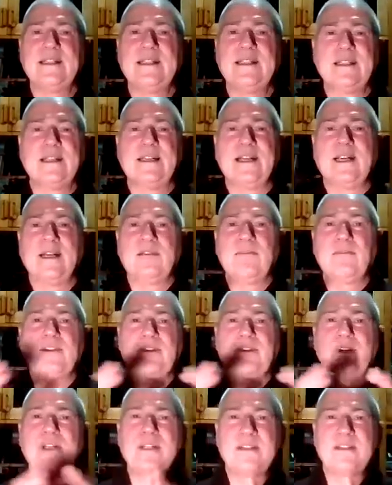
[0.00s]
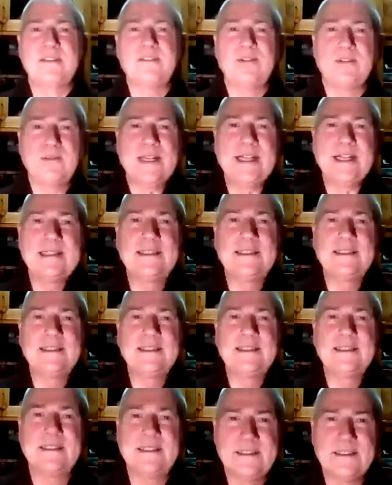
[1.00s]
I rejoice as
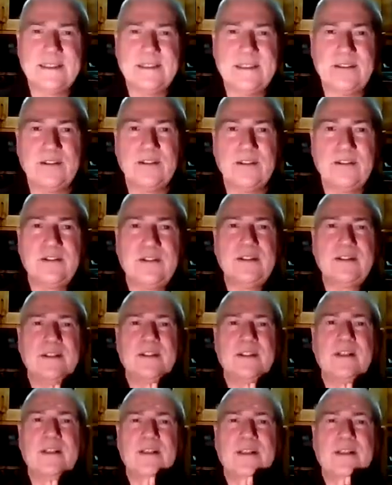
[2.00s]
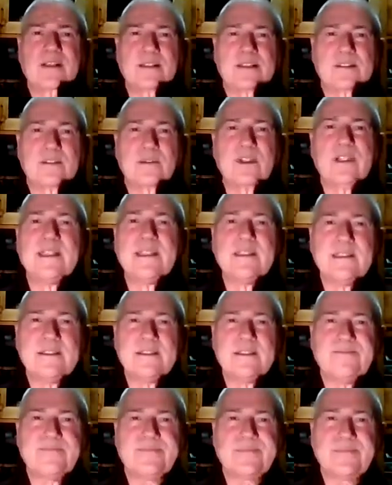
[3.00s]
always in your goodness,
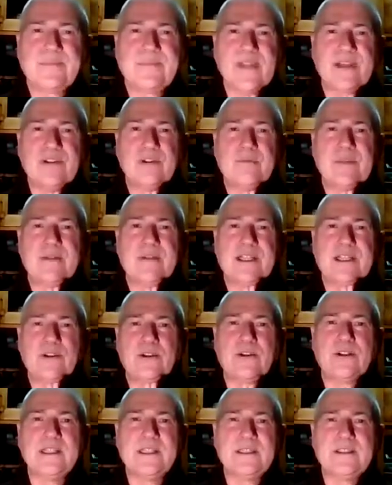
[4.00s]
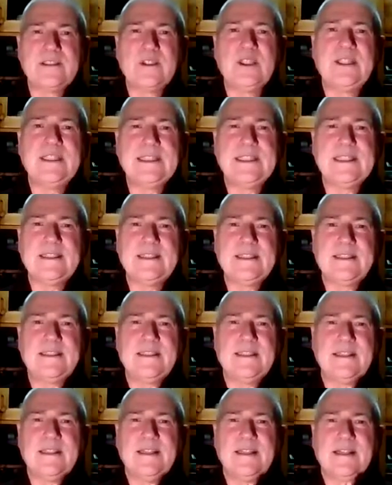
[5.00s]
in your meritorious goodness.
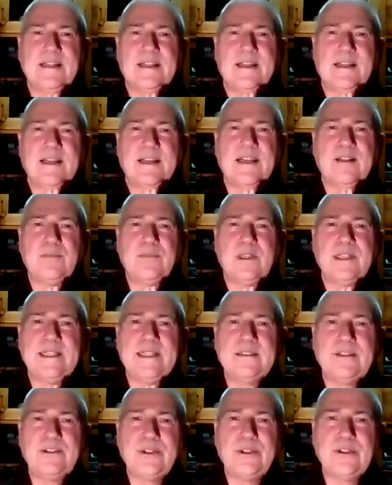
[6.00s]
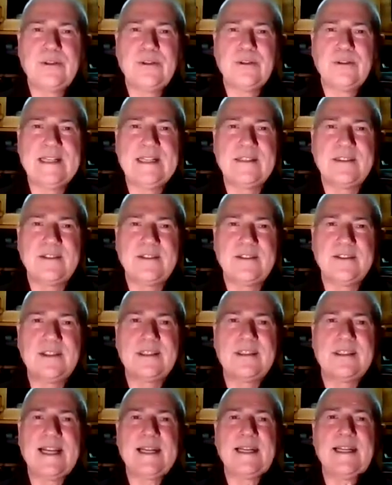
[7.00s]
And please do your best to
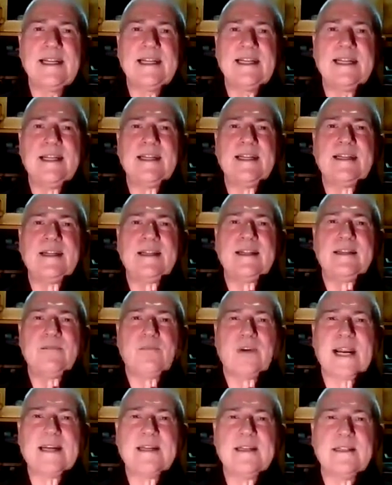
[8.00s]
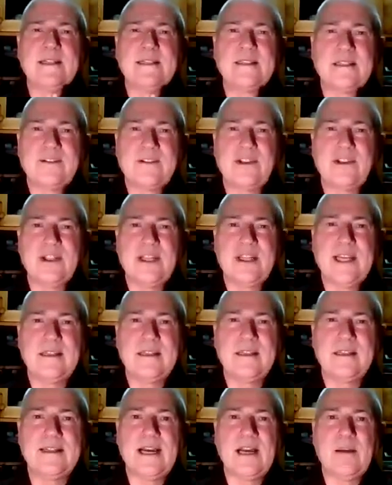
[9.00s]
study, practice, and share
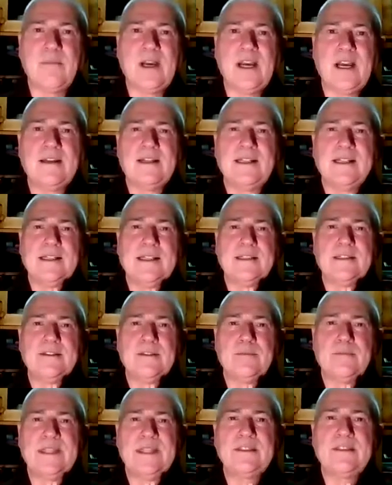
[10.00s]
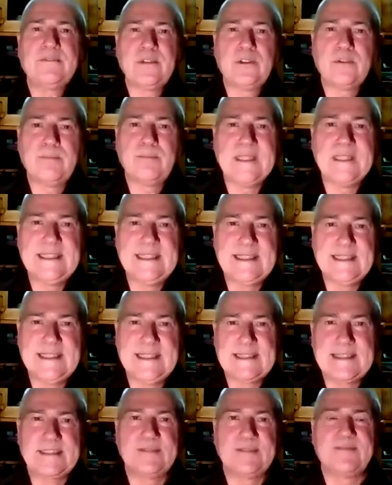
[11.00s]
the Dharma to the best of your
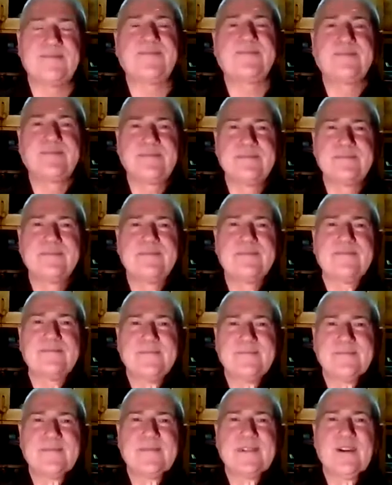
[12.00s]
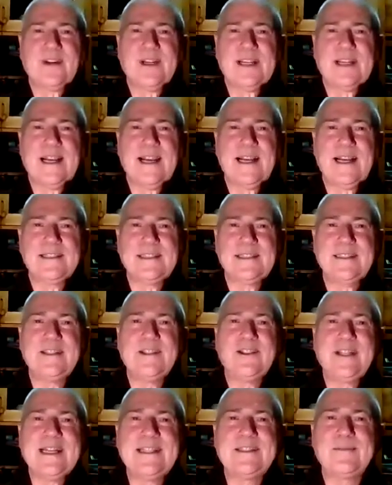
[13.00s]
abilities. Okay, I see
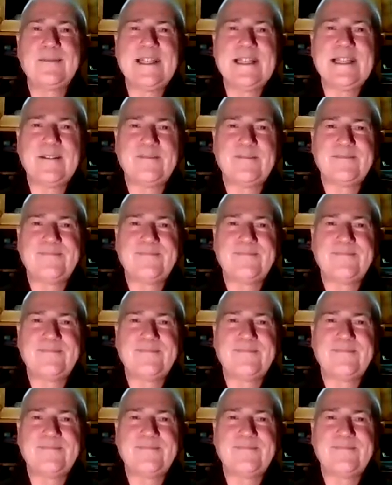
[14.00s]
you next week.